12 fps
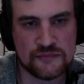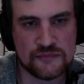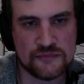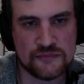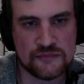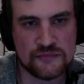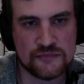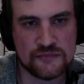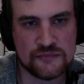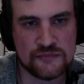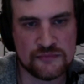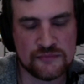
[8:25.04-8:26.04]

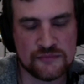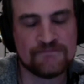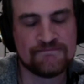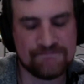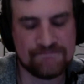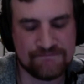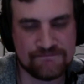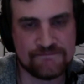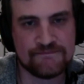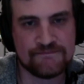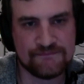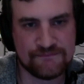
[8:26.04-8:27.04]

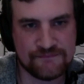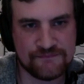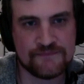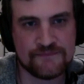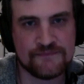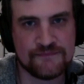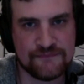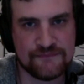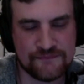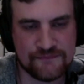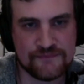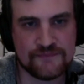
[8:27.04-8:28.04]

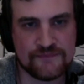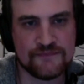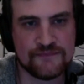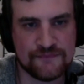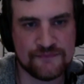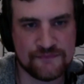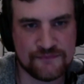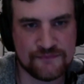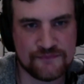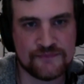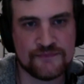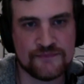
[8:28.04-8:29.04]

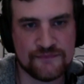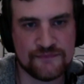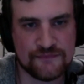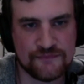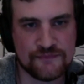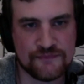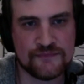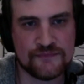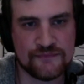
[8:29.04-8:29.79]
This person isn't speaking.